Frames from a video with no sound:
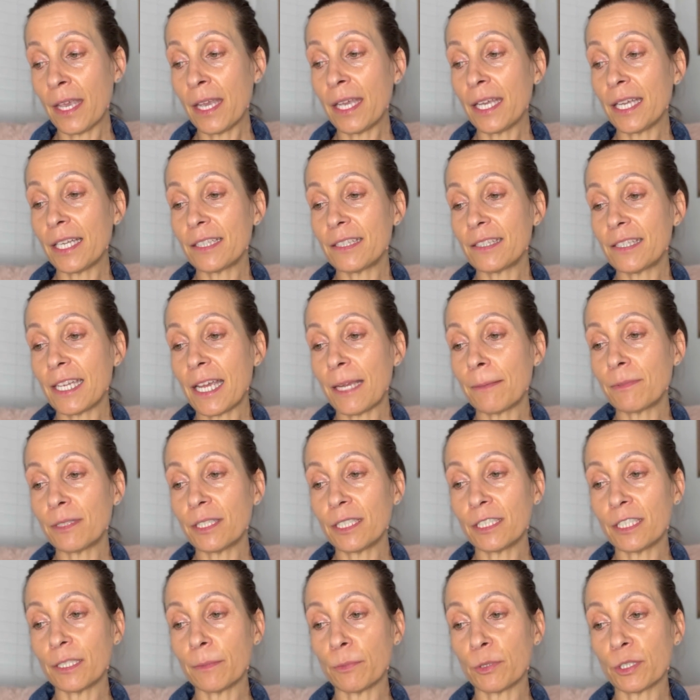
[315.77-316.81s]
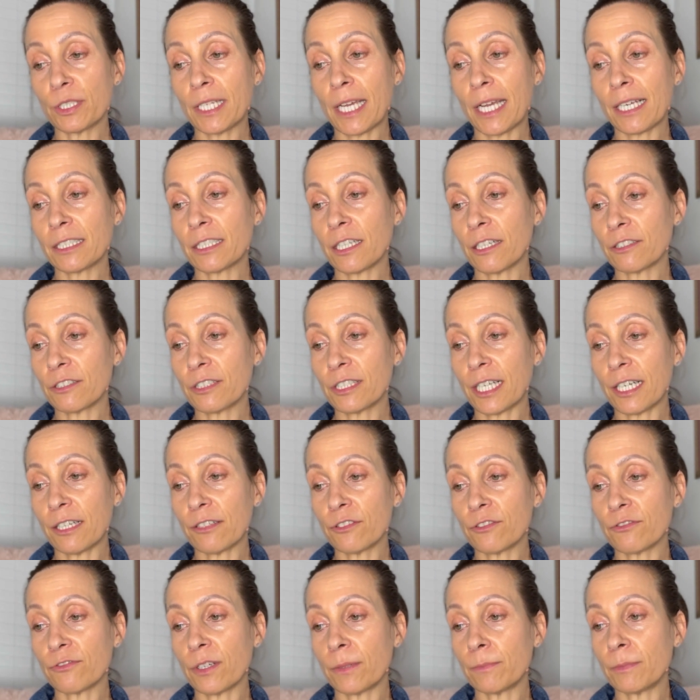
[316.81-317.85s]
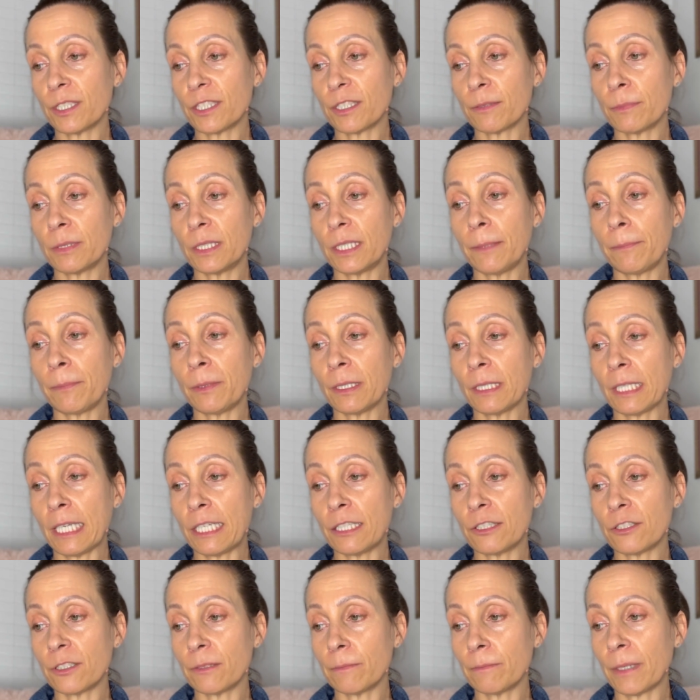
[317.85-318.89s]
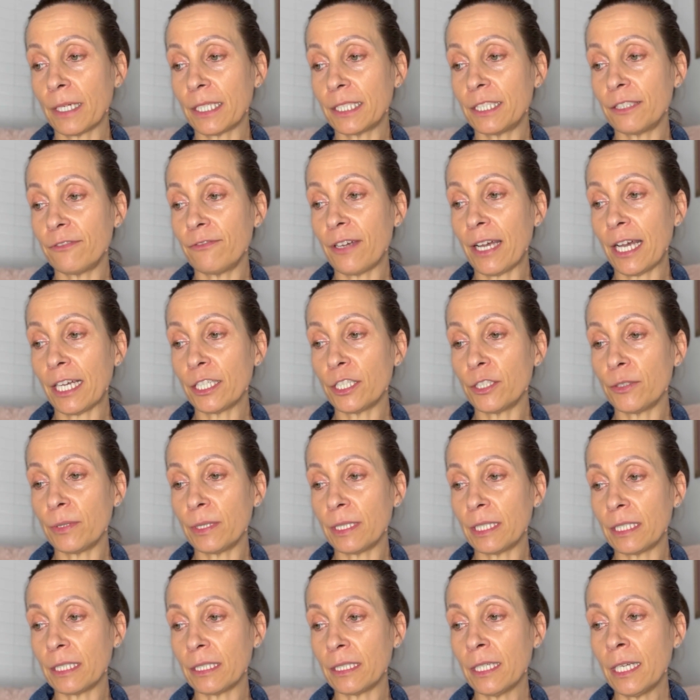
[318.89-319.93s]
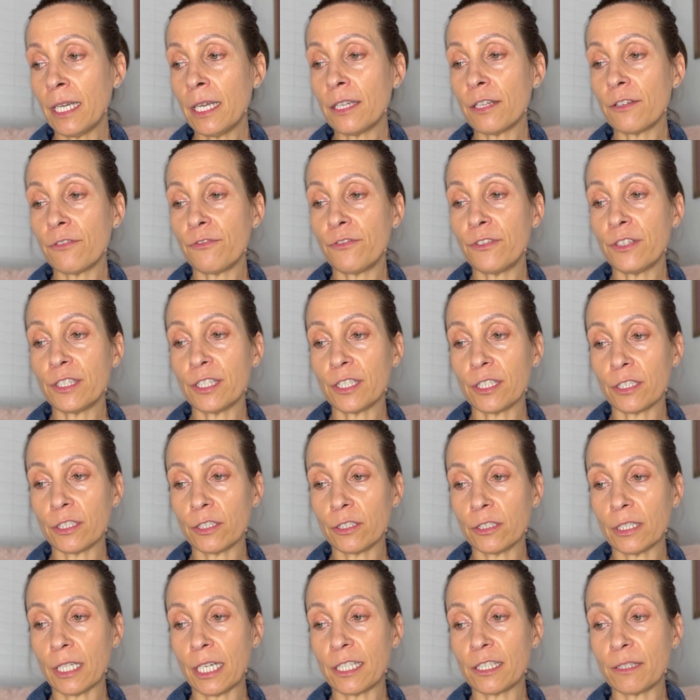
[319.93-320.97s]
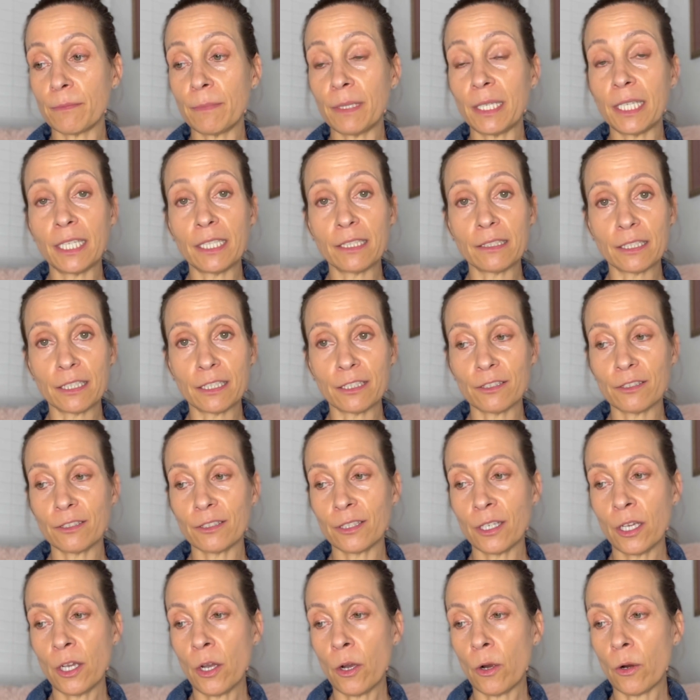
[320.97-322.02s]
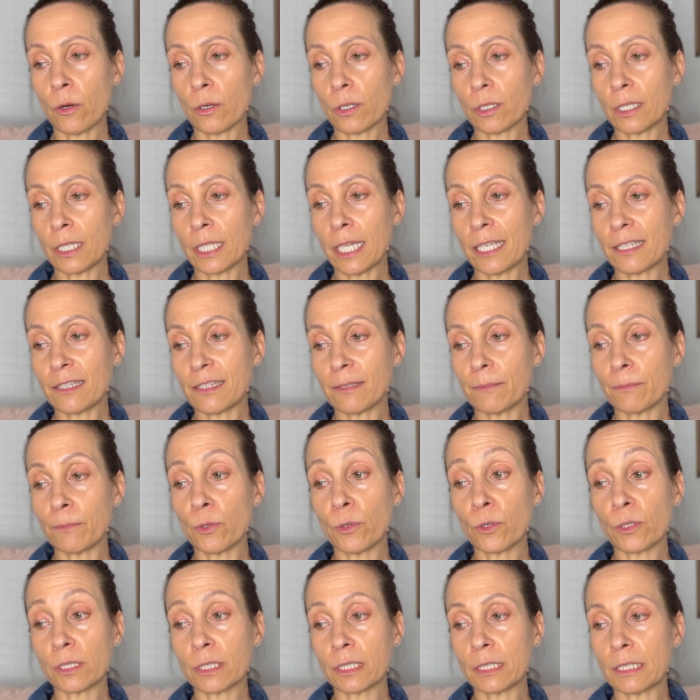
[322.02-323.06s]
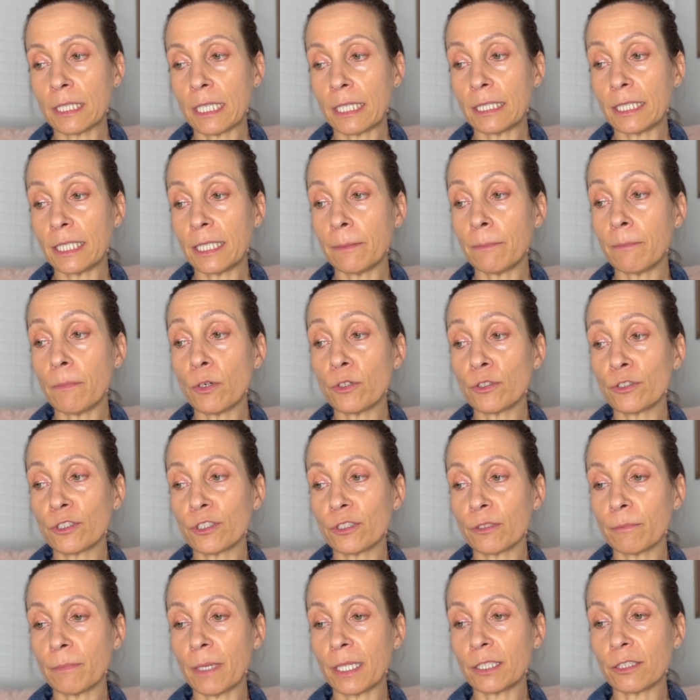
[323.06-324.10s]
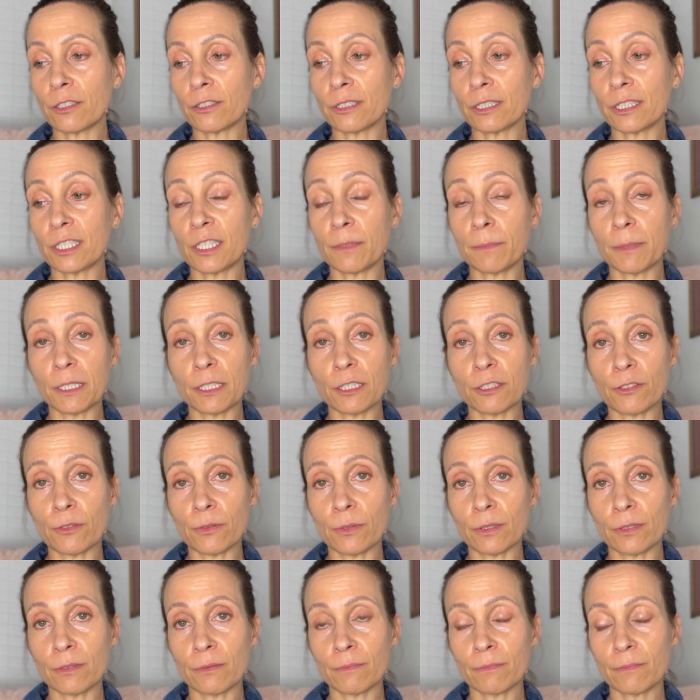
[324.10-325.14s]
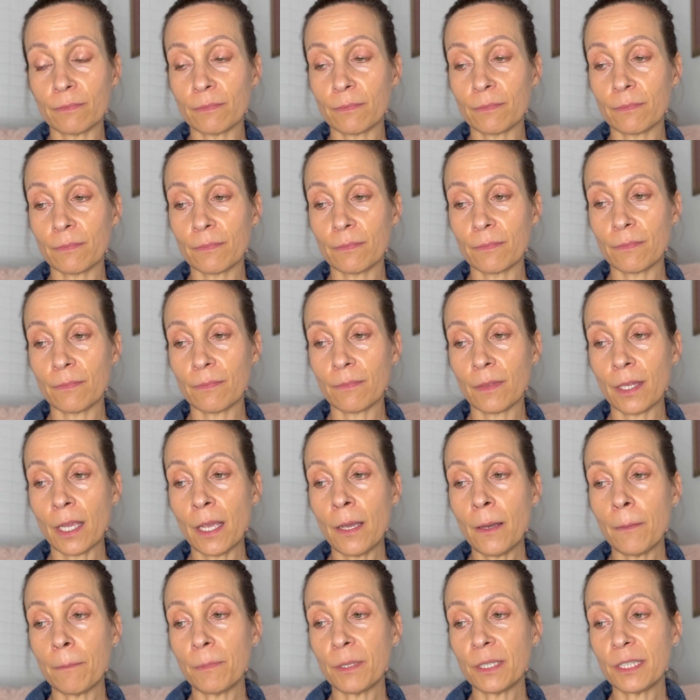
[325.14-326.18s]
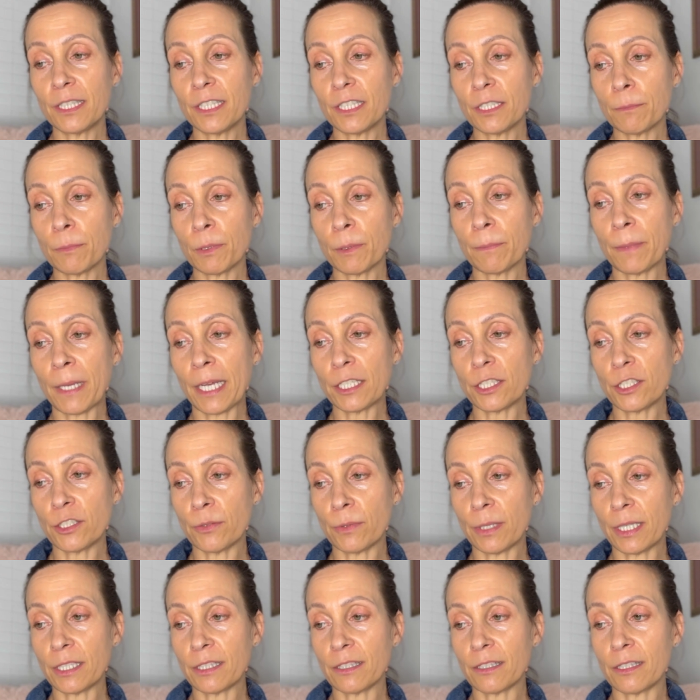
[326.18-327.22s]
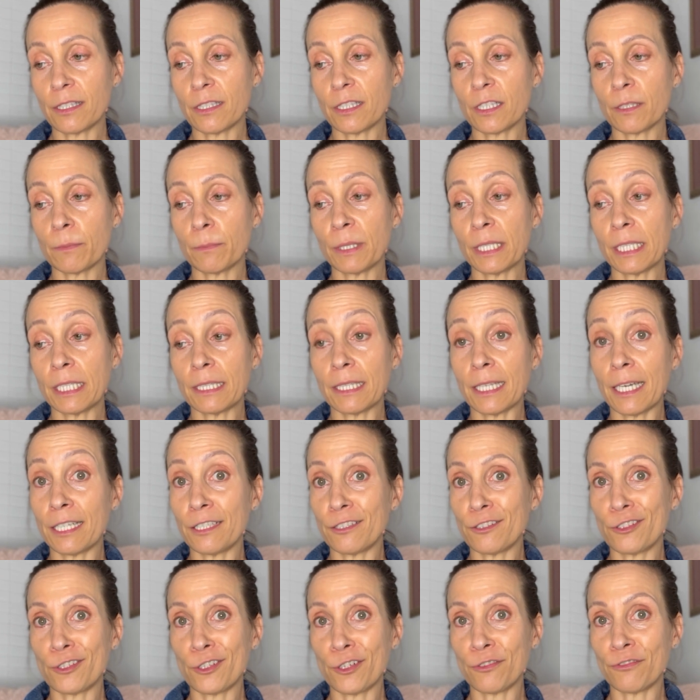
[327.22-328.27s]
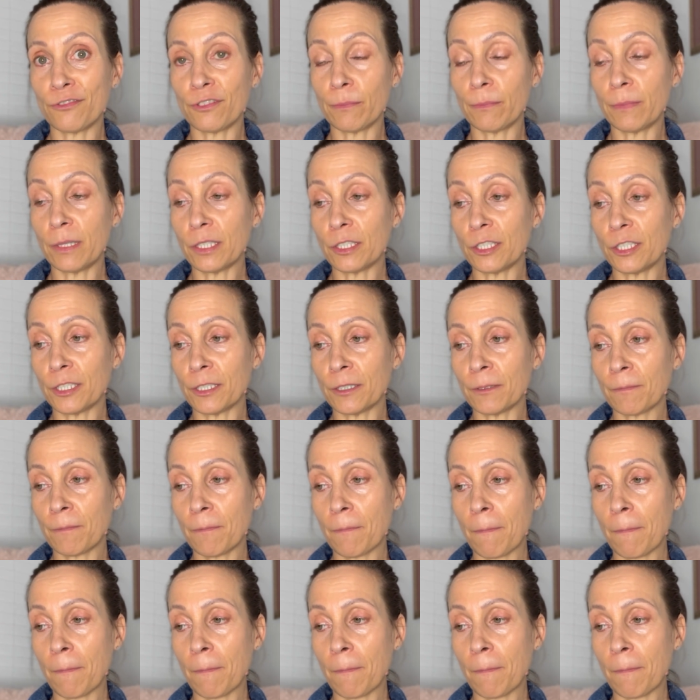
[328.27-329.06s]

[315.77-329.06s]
It's tempting to protect ourselves from this manipulation by devaluing the physical as meaningless or less important than the emotional, mental, and spiritual. But this perpetuates the split that is so familiar.